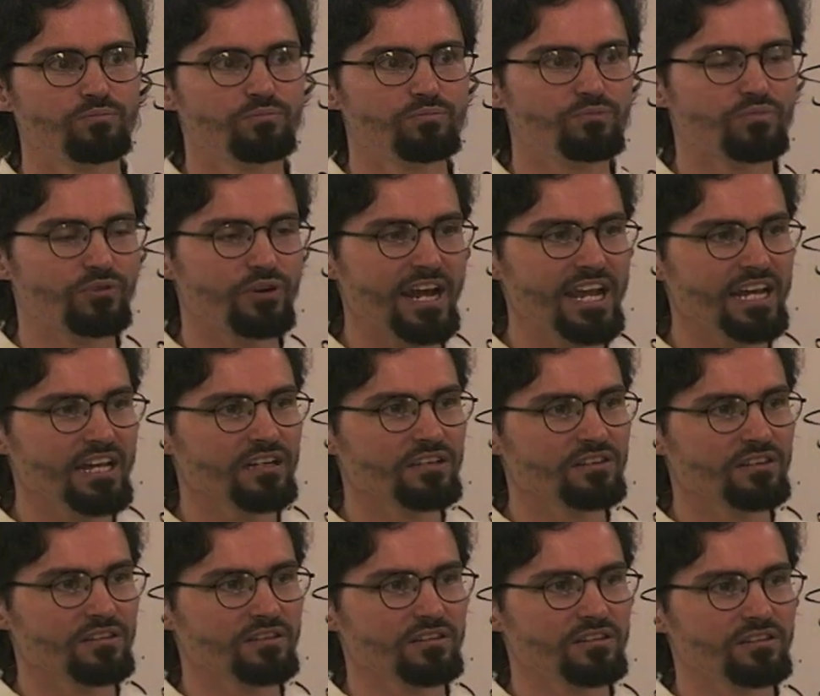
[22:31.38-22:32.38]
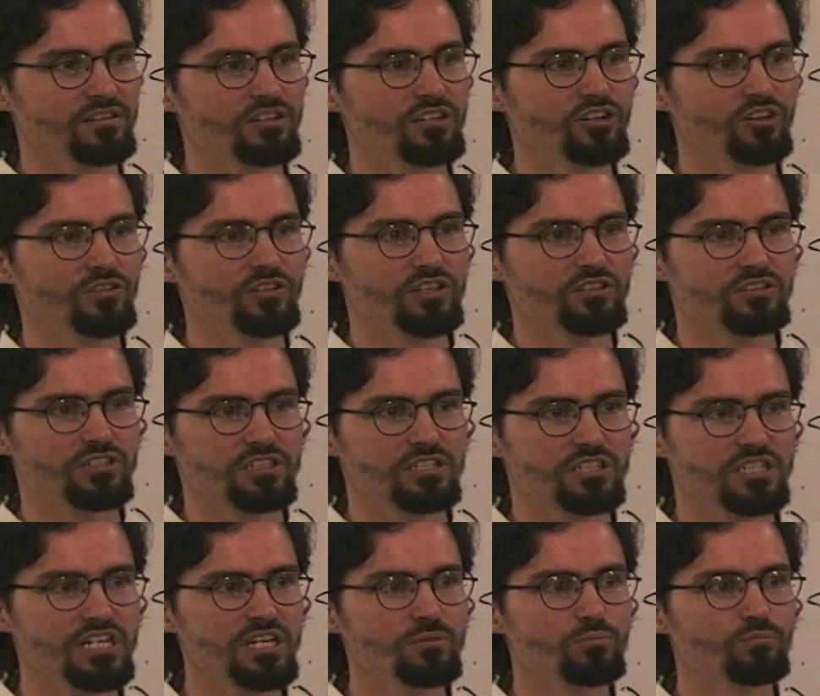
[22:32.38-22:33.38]
break the, you know, there's a
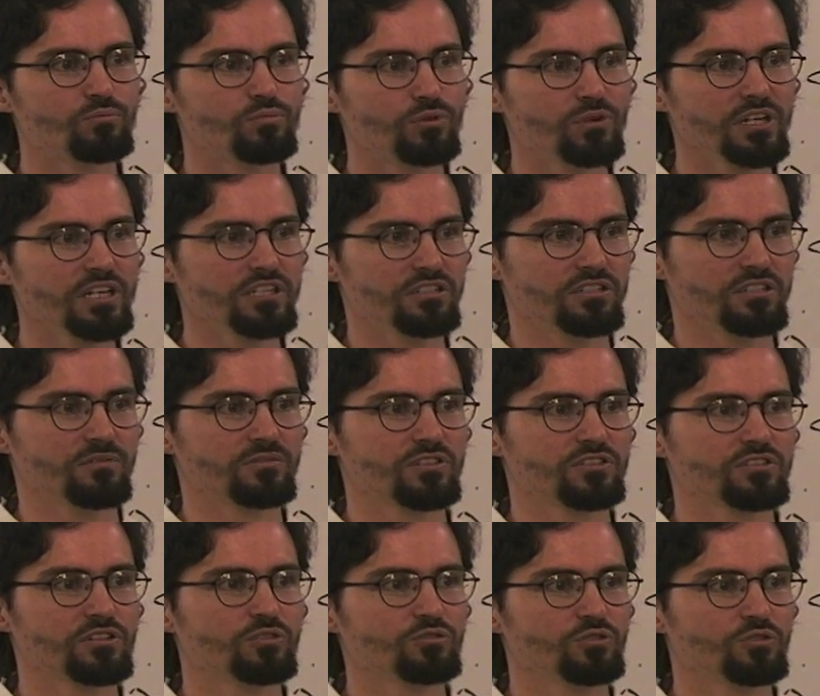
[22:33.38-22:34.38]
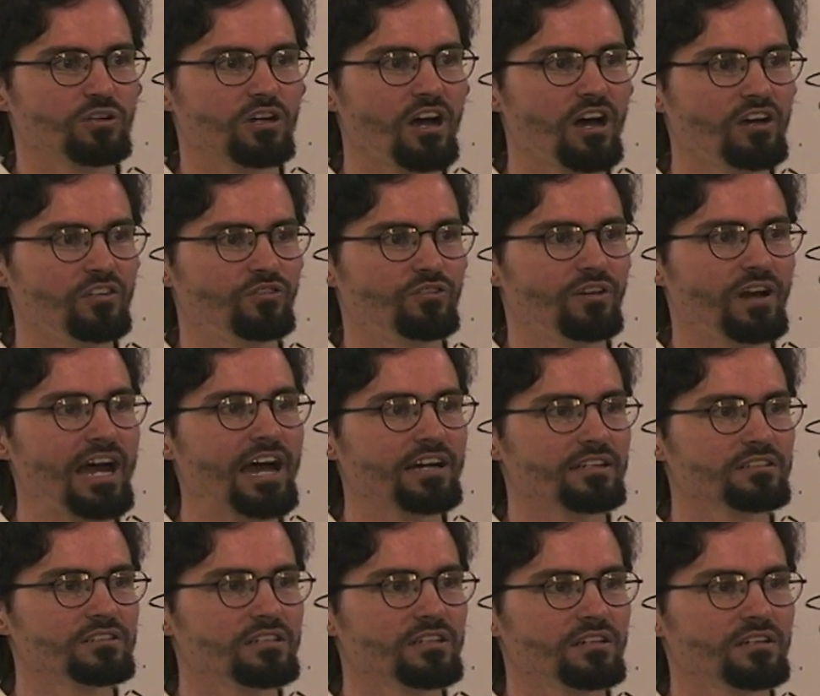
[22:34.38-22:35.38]
deep breach of the social
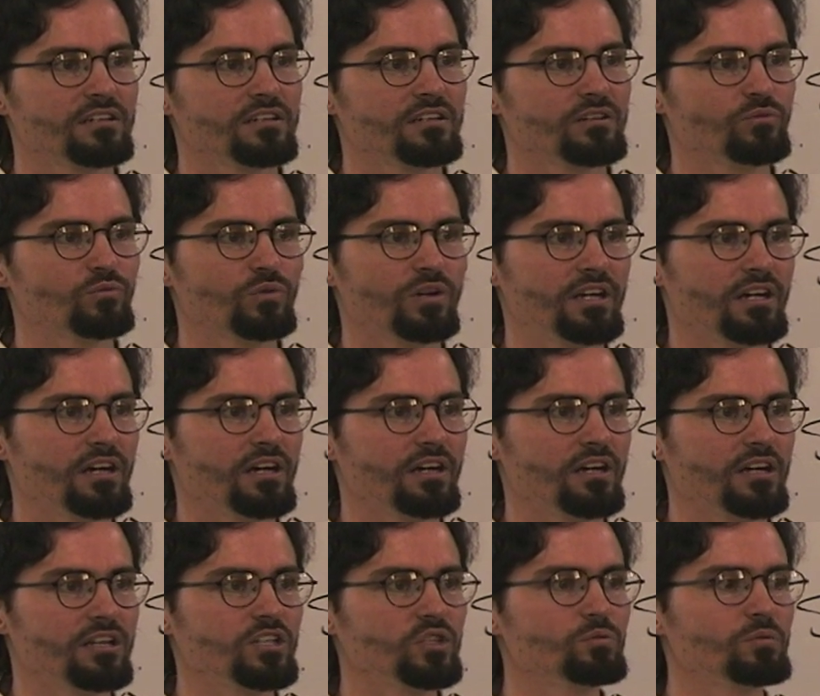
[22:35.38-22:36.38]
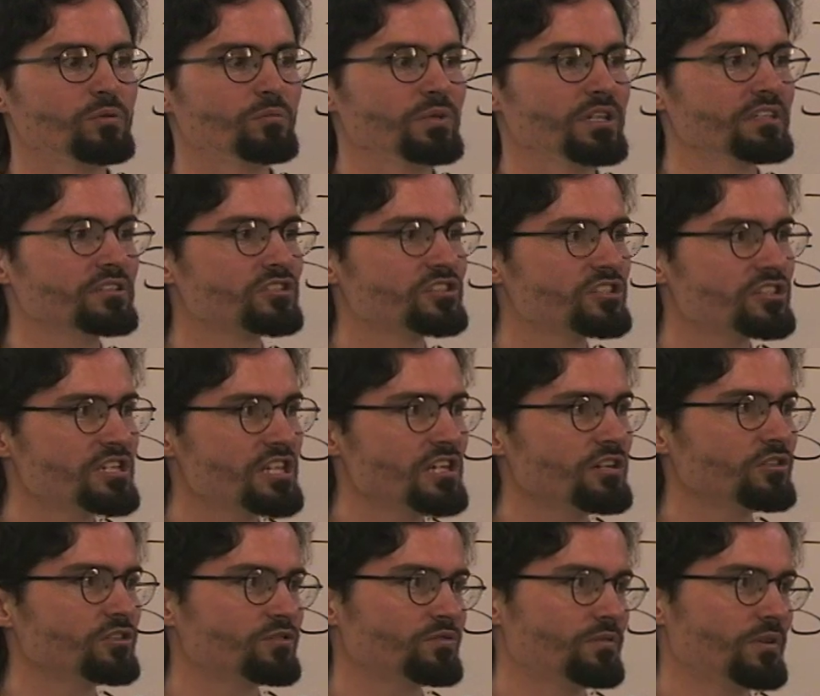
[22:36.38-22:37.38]
contract when a, a human being
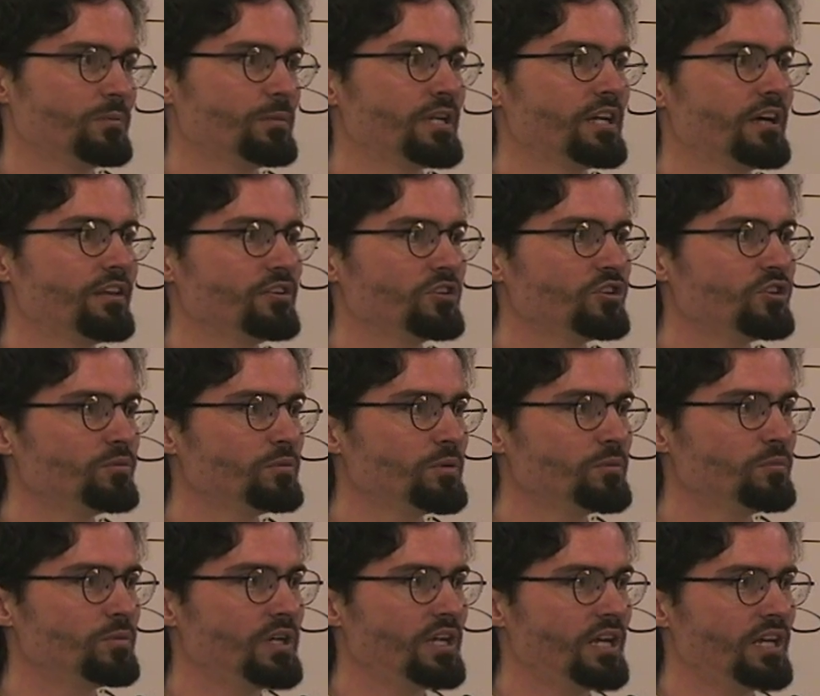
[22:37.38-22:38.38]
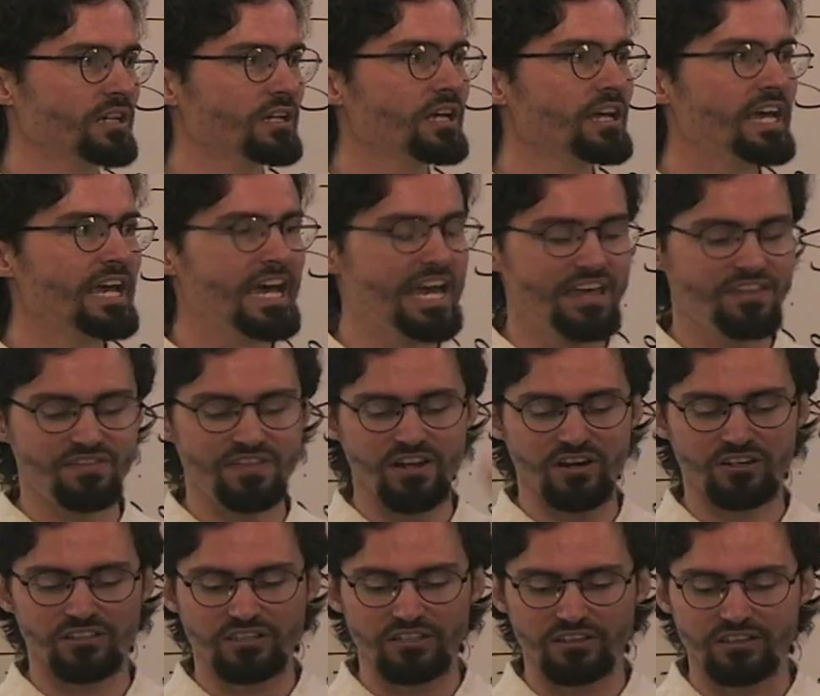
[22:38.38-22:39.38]
steals from another human being, and
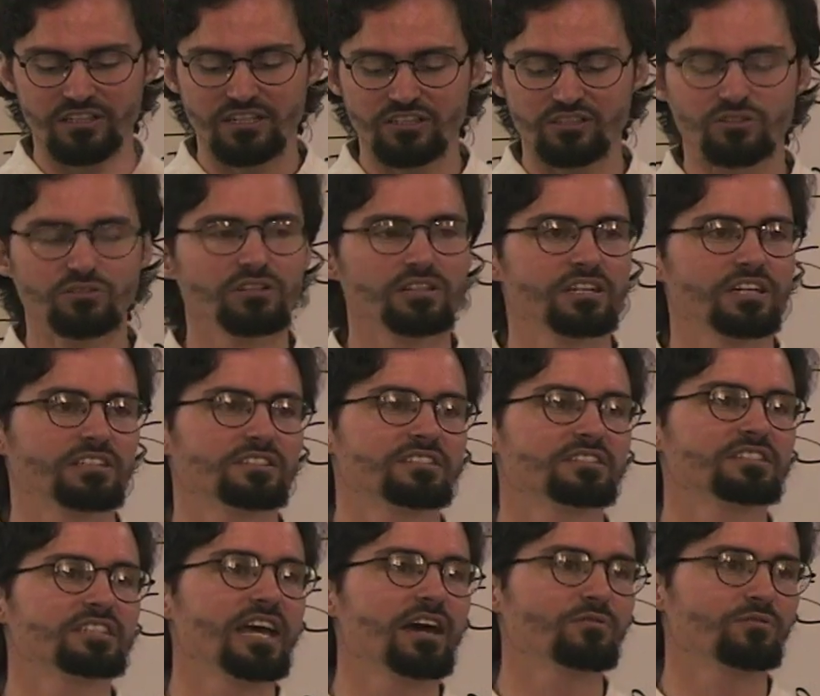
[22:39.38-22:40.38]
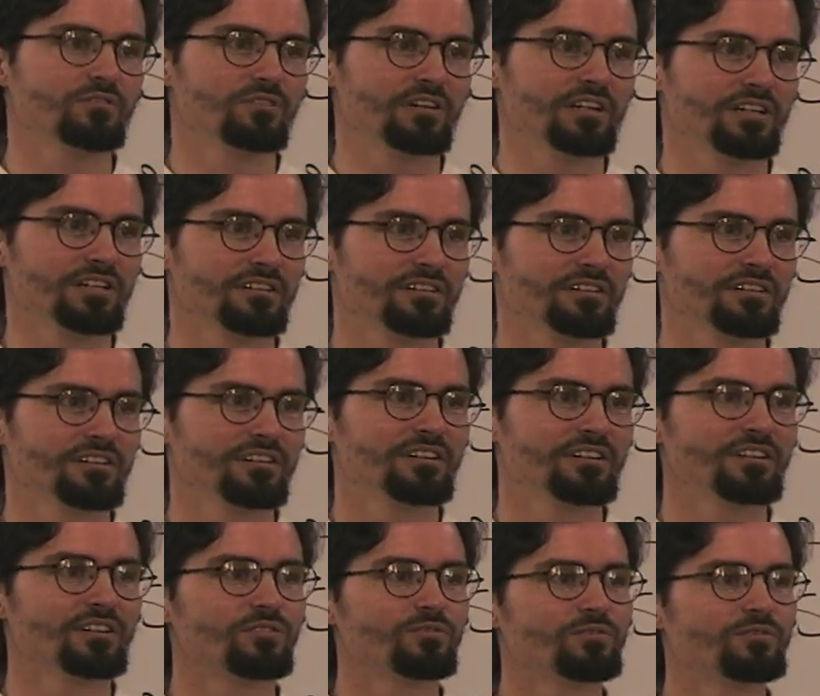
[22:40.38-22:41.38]
there is a, literally a severing
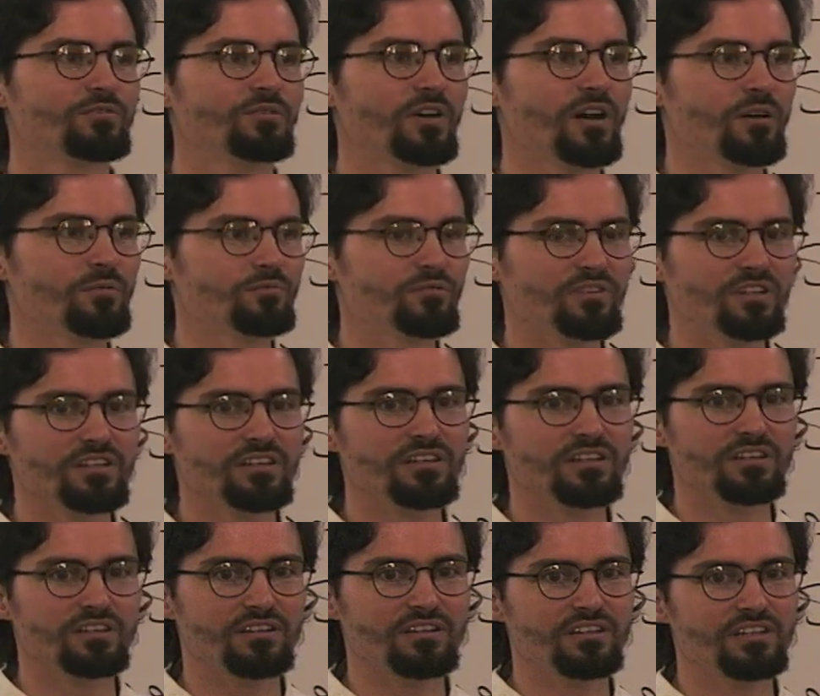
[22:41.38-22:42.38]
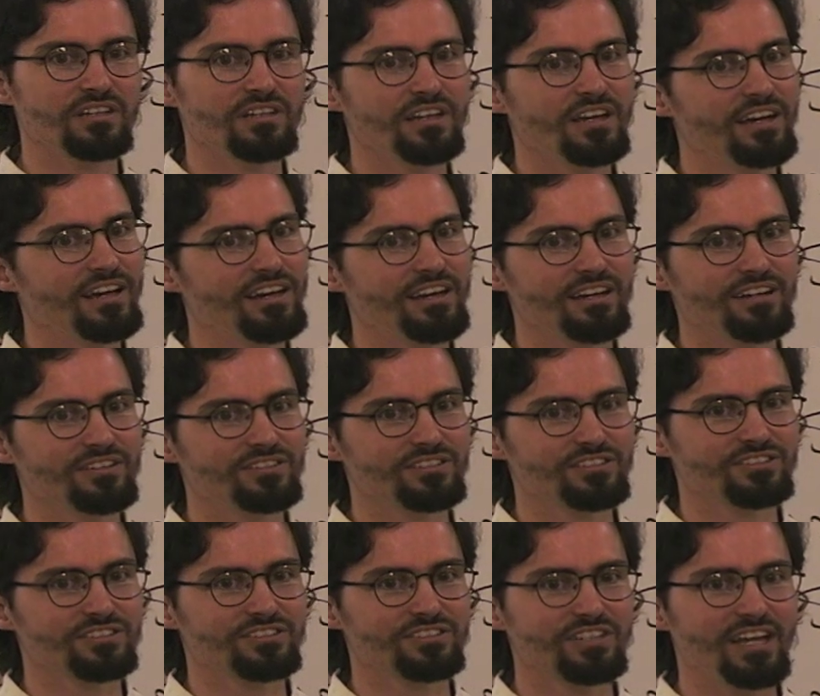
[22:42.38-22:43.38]
from the, the, uh, the
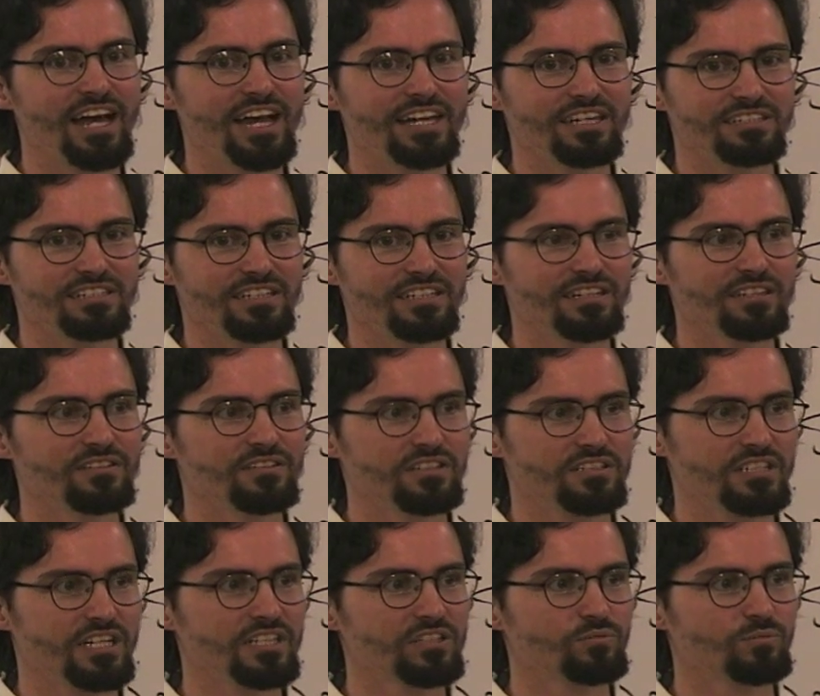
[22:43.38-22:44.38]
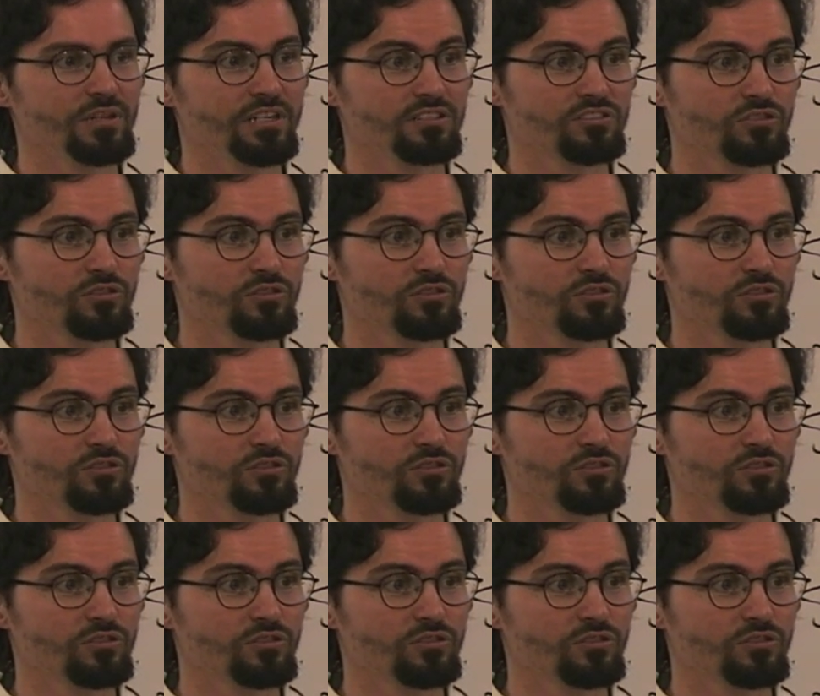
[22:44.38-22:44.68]
society that takes place.